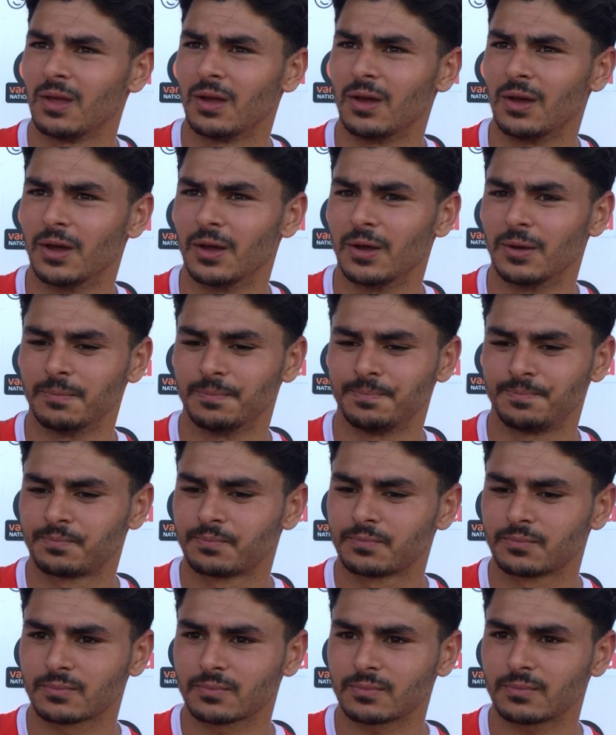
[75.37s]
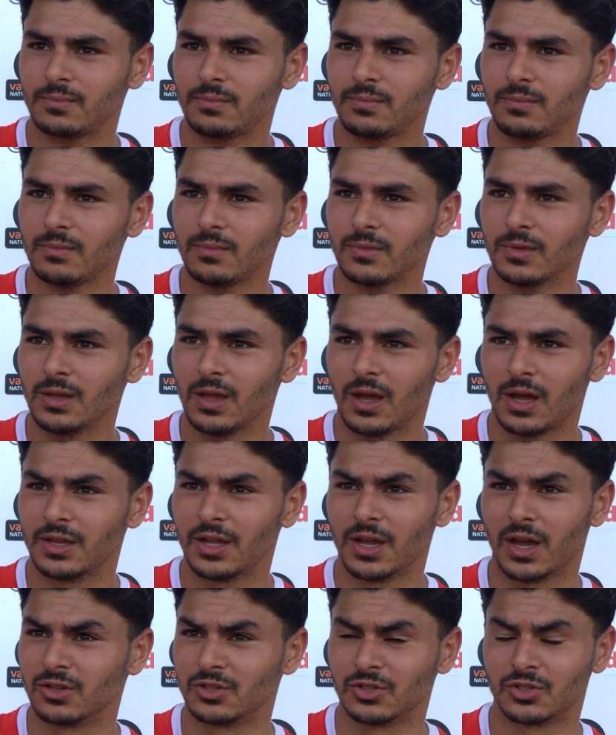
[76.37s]
Um, and
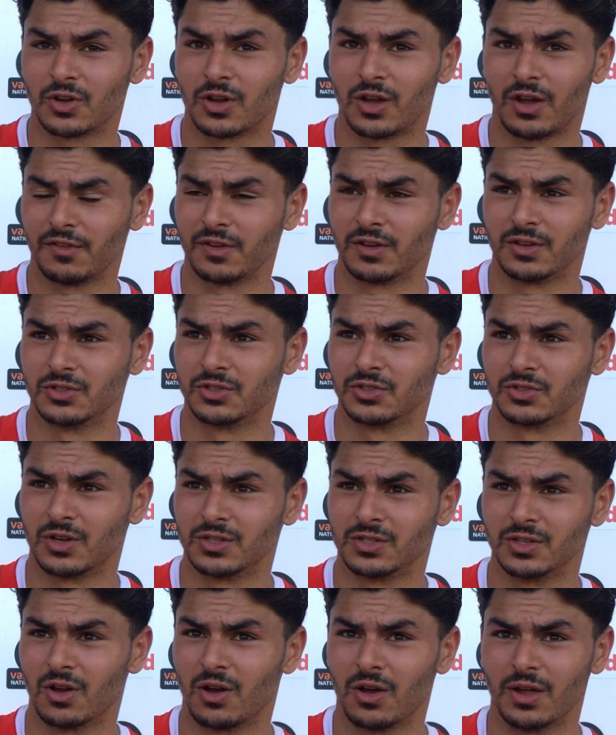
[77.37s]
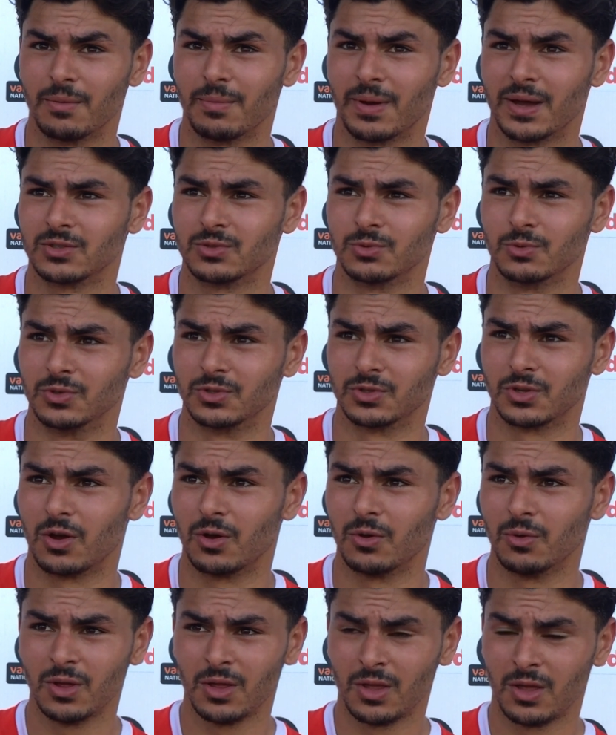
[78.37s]
yeah, I just tried, I think I just tried to guide it back towards
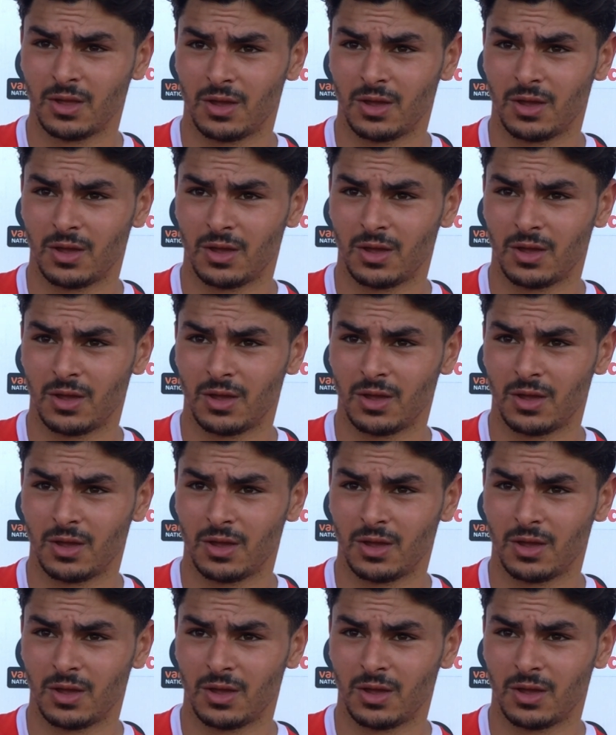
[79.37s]
goal.